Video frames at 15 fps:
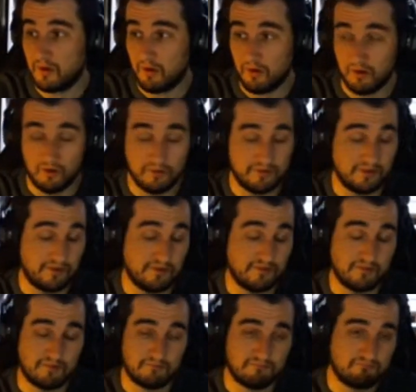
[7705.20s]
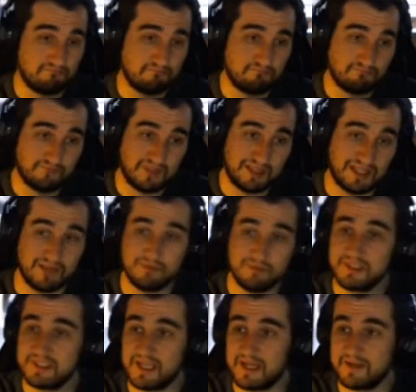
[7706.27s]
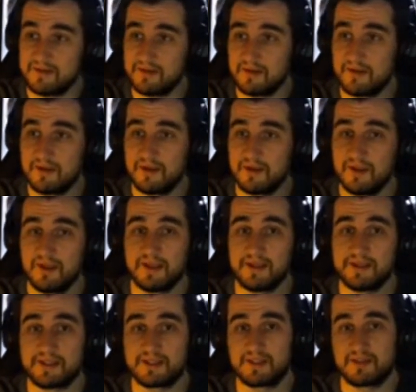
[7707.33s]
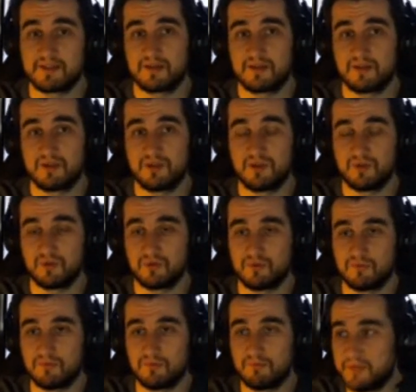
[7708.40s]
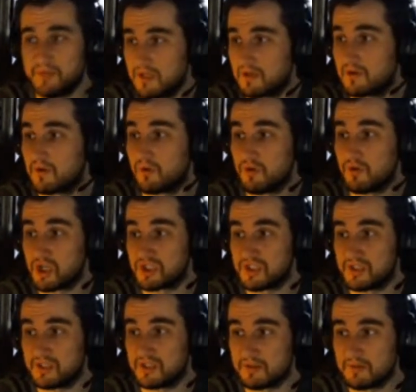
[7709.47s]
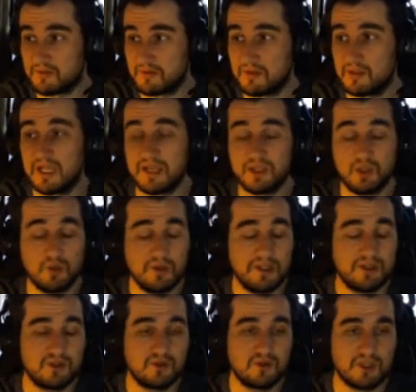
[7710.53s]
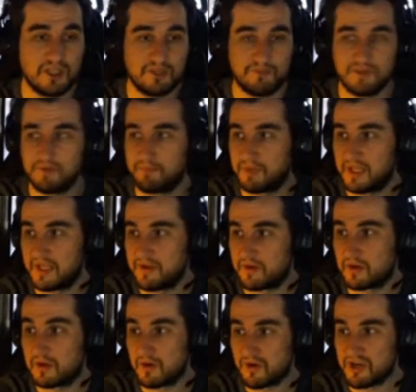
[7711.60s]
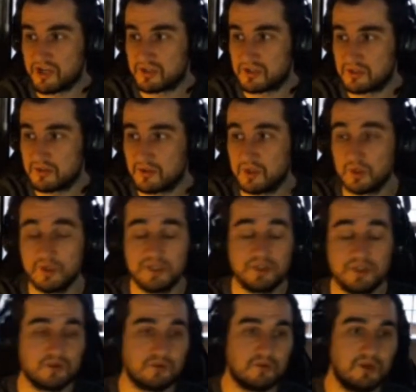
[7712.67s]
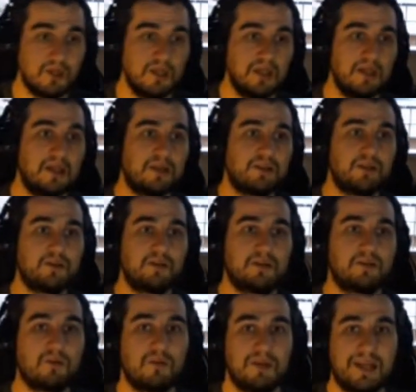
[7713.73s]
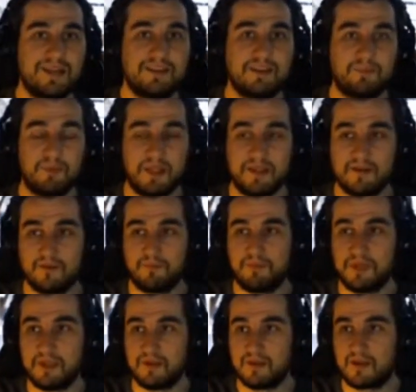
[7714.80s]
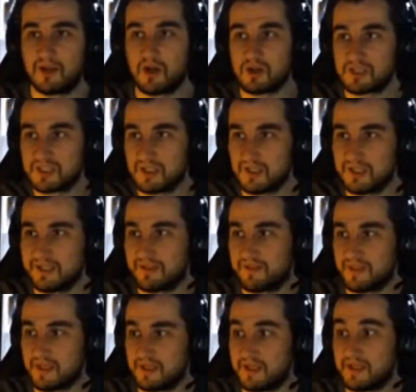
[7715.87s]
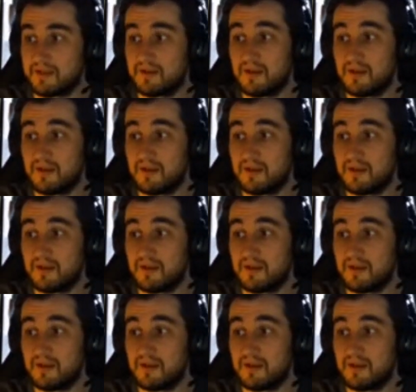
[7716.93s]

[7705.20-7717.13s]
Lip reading: on level design is to build curiosity. Like, you need to keep the player curious. You need to let the player be constantly thinking,